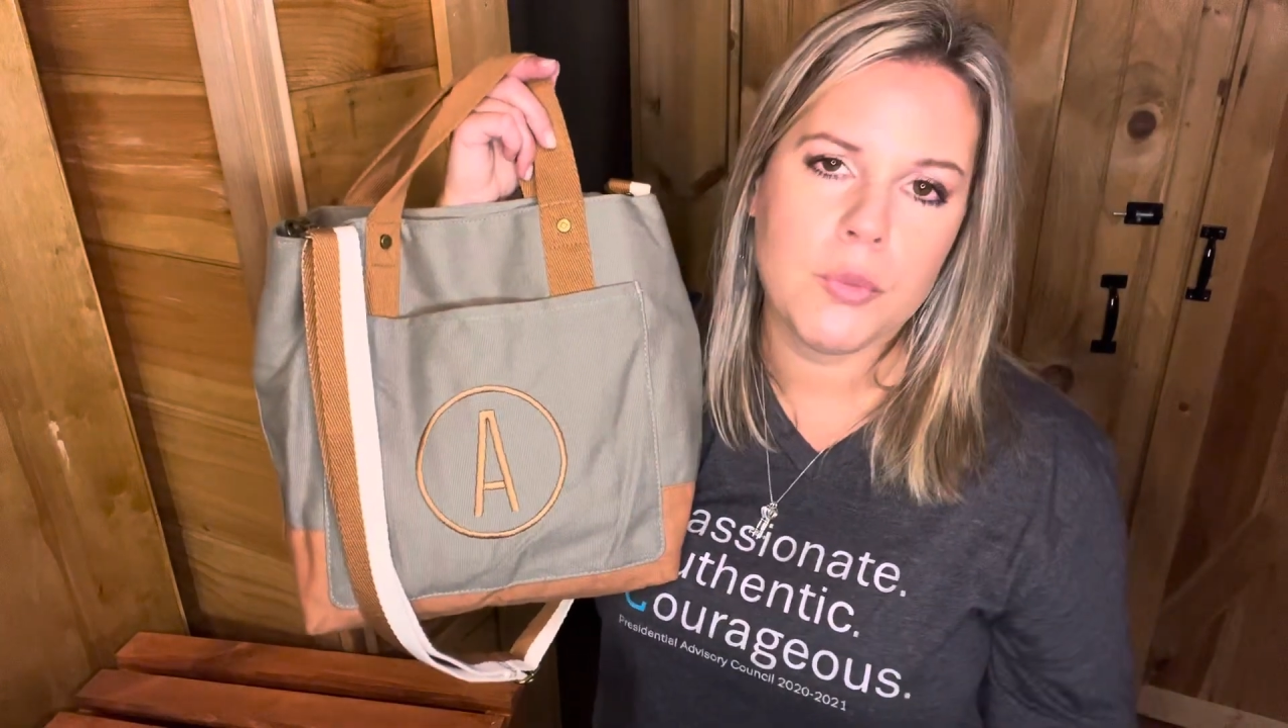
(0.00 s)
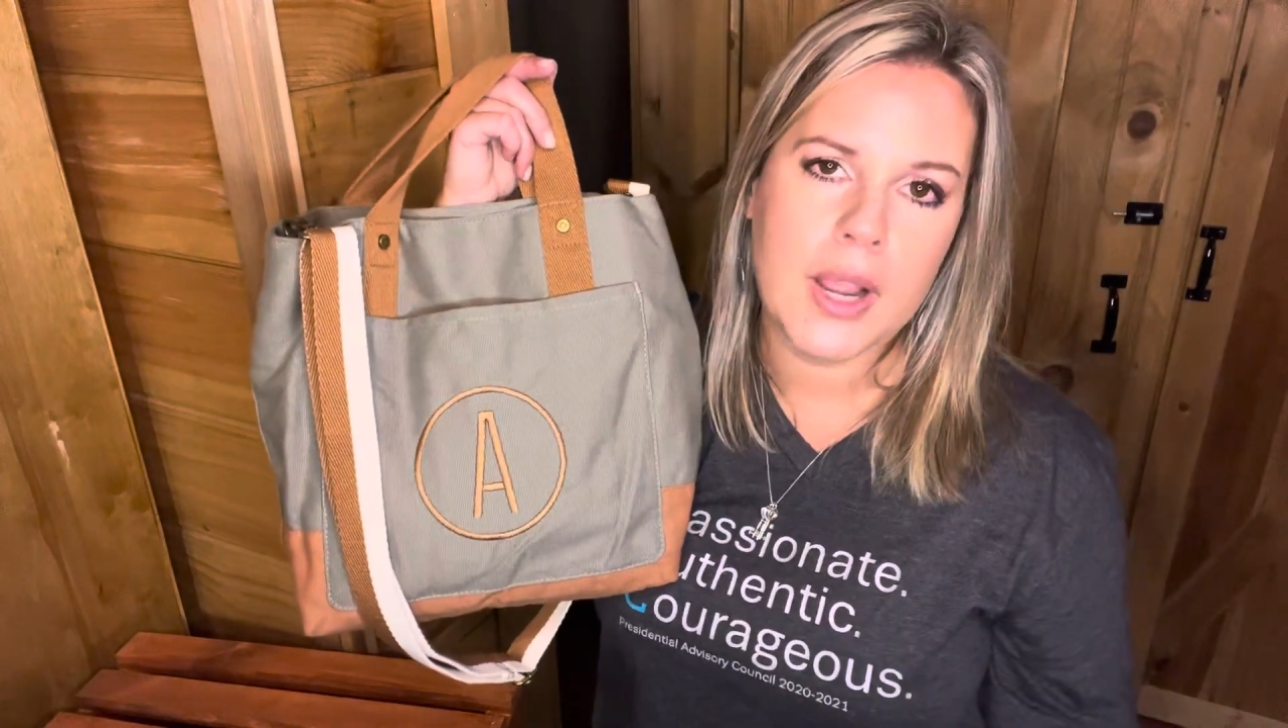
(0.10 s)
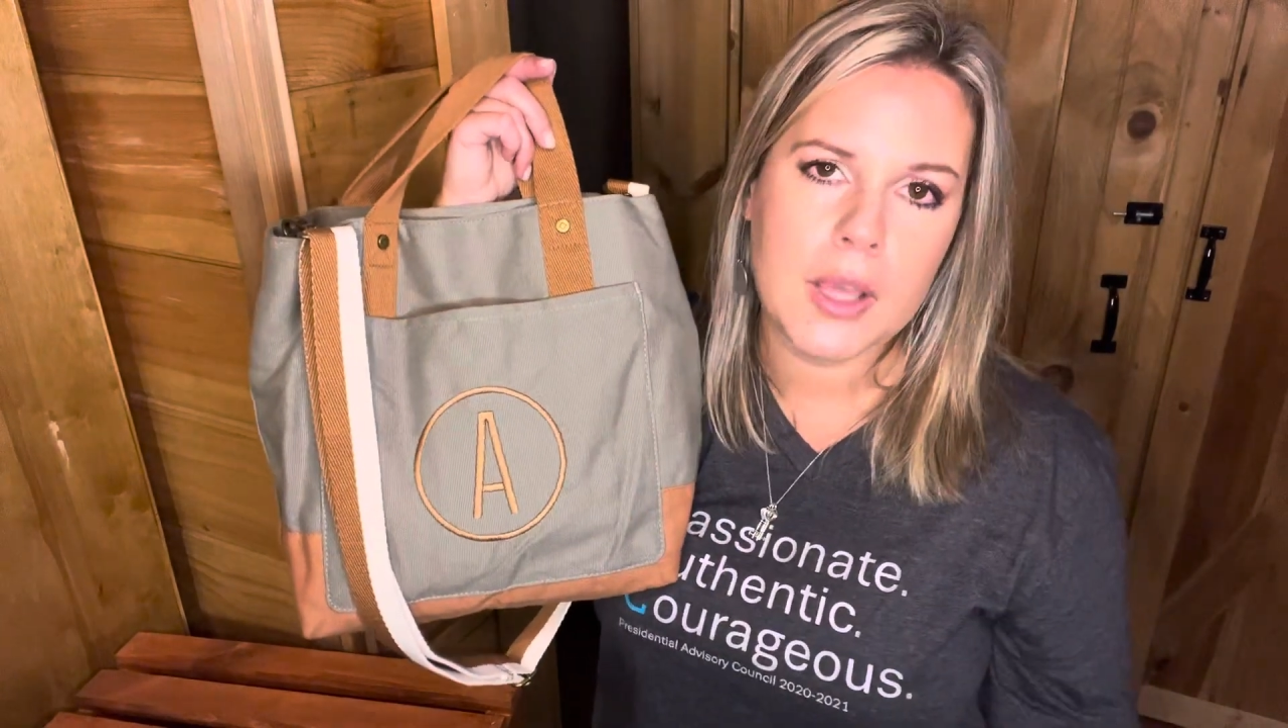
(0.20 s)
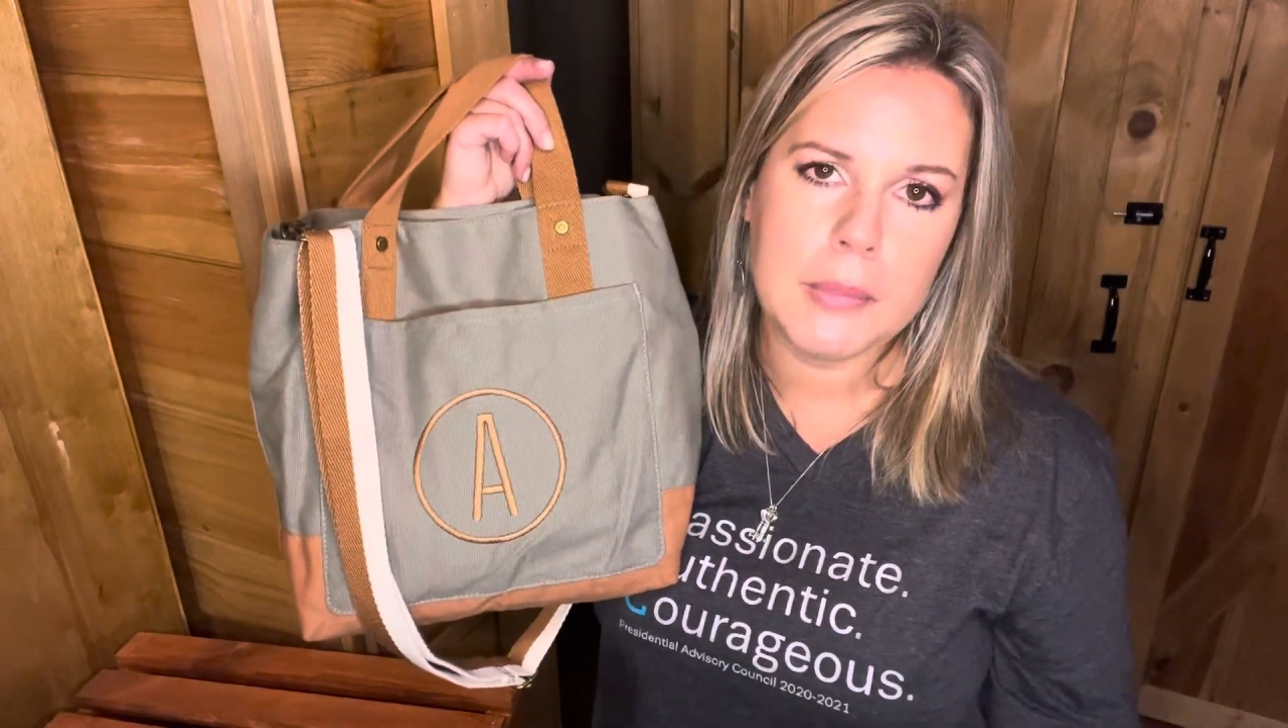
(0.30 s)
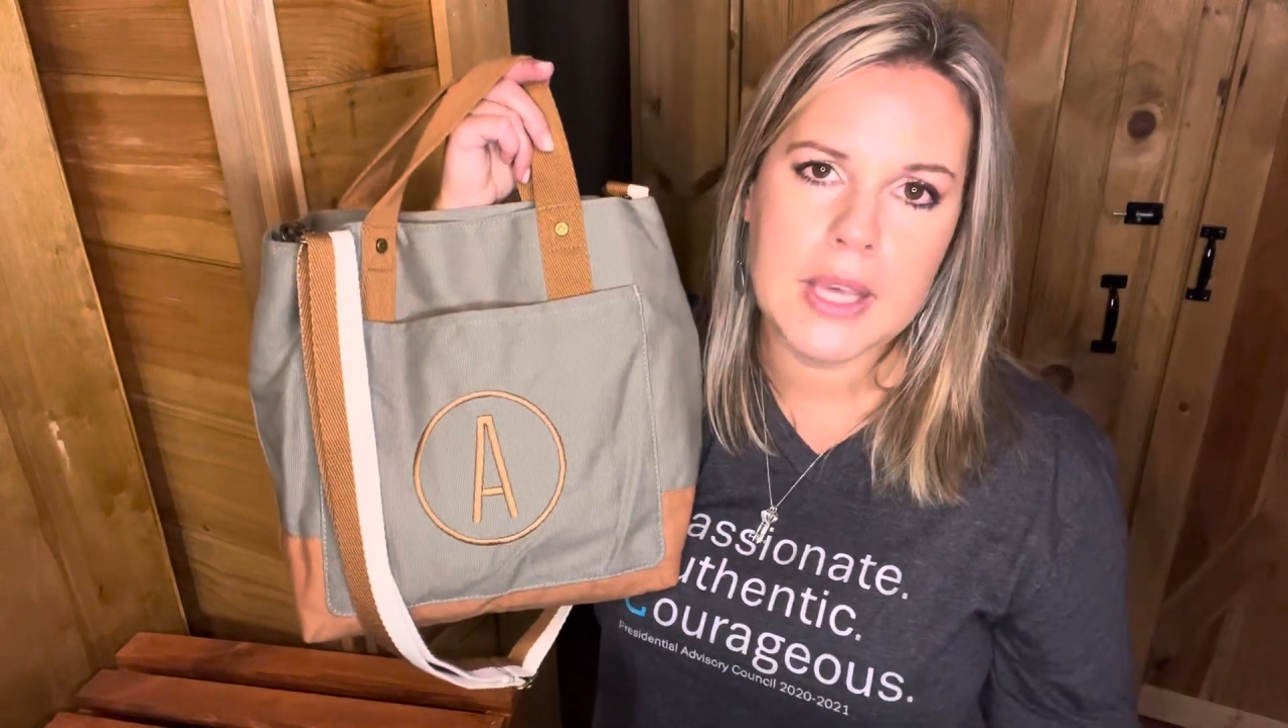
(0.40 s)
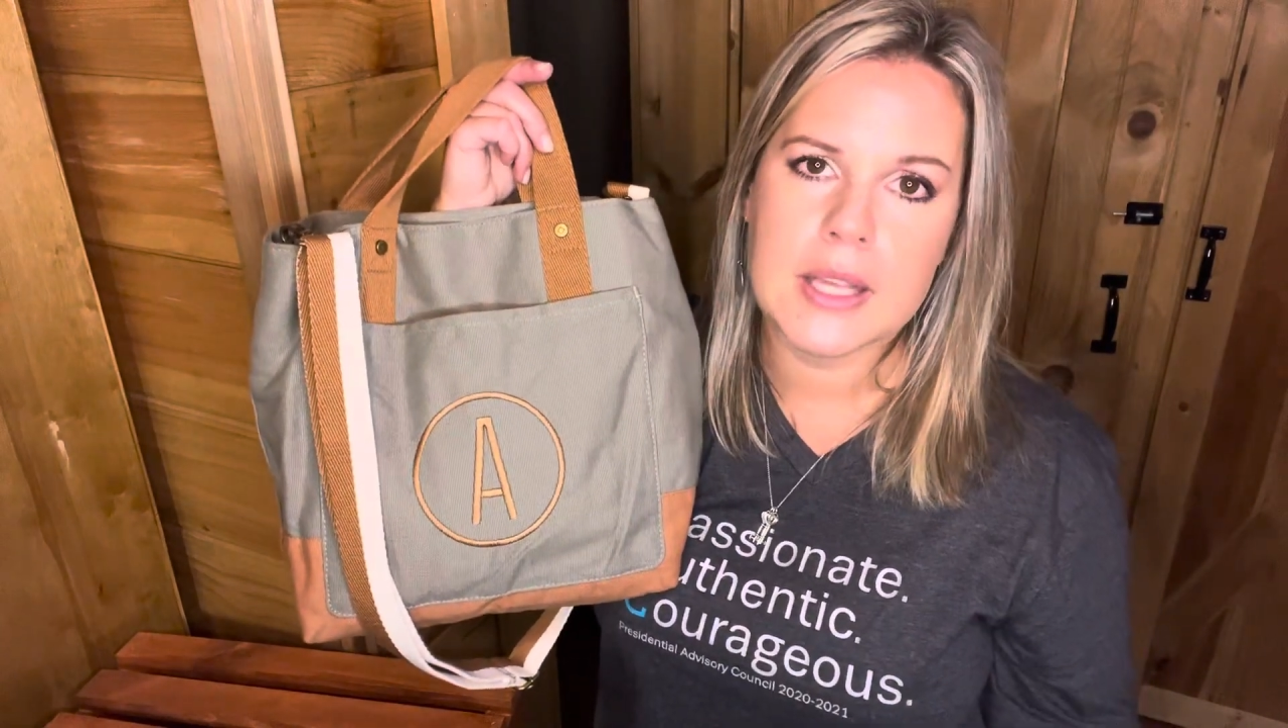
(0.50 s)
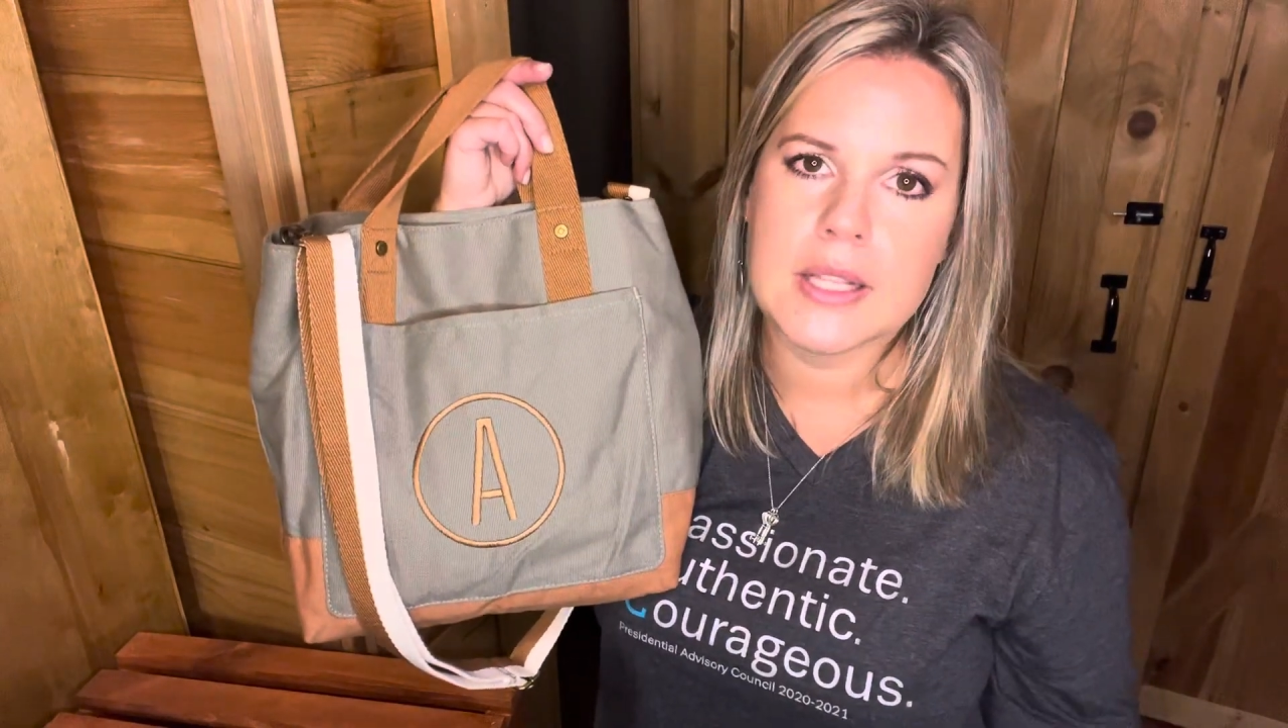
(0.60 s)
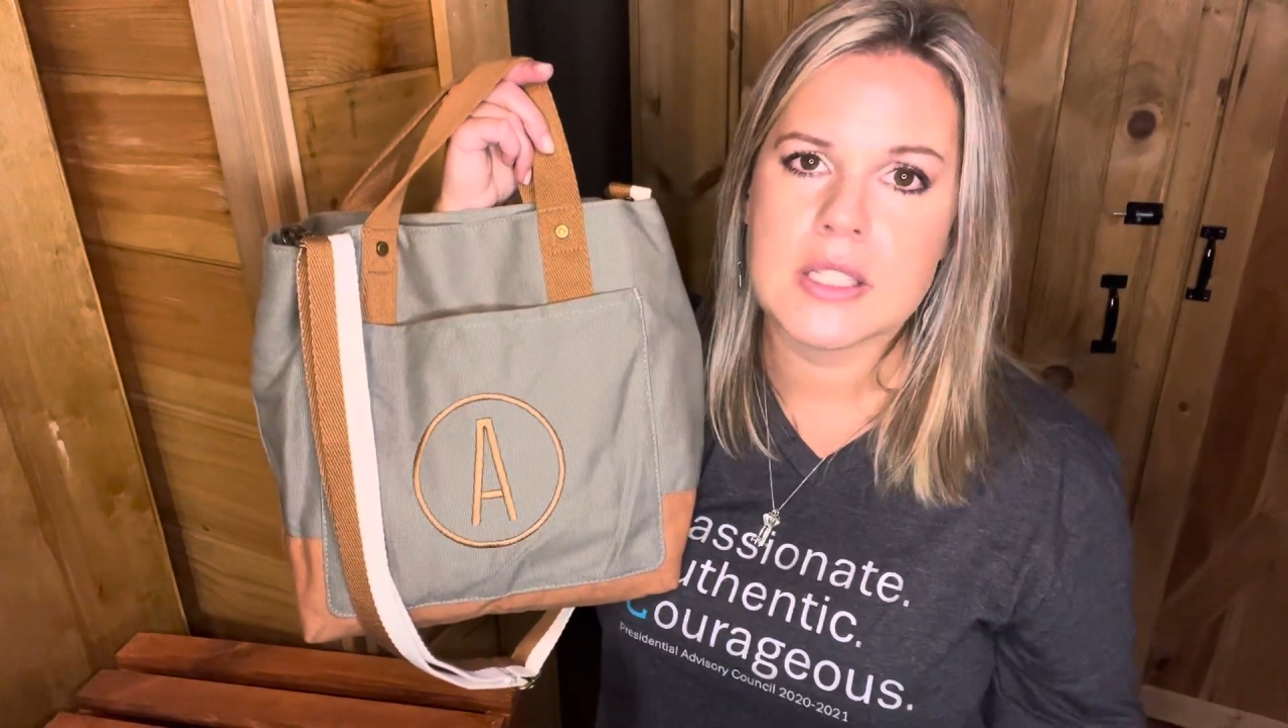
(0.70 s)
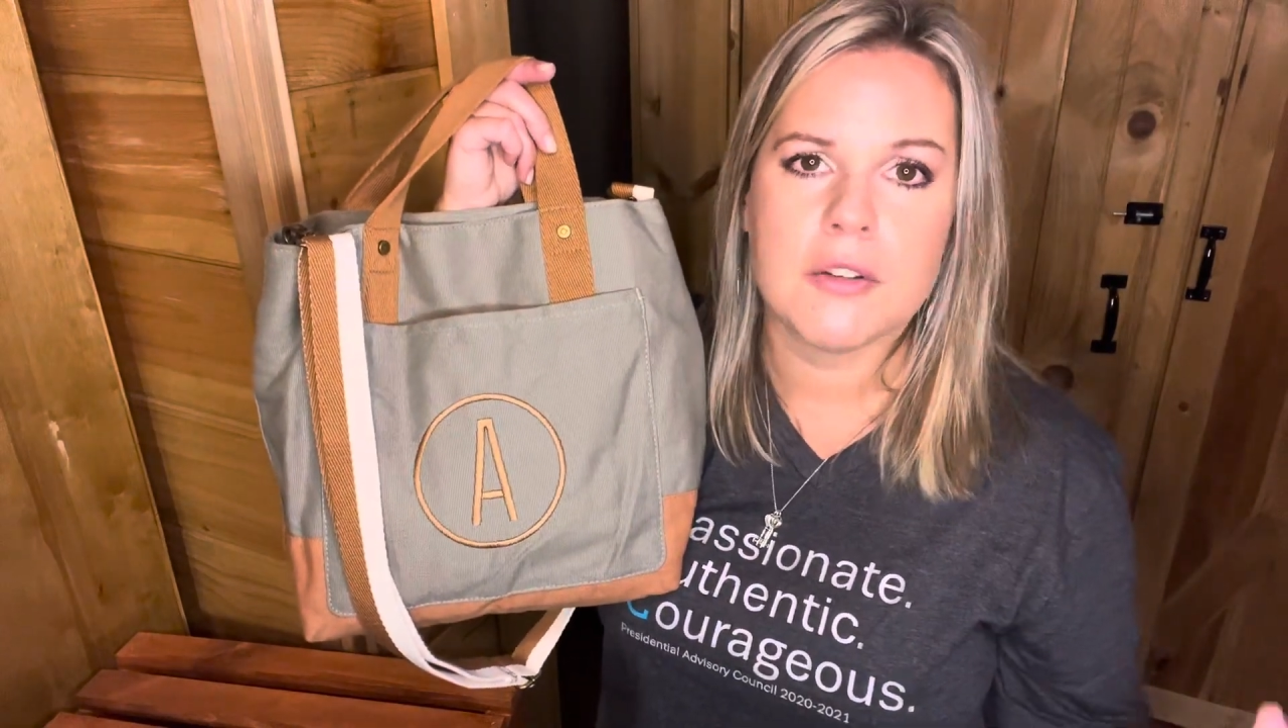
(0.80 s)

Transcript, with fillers: recommend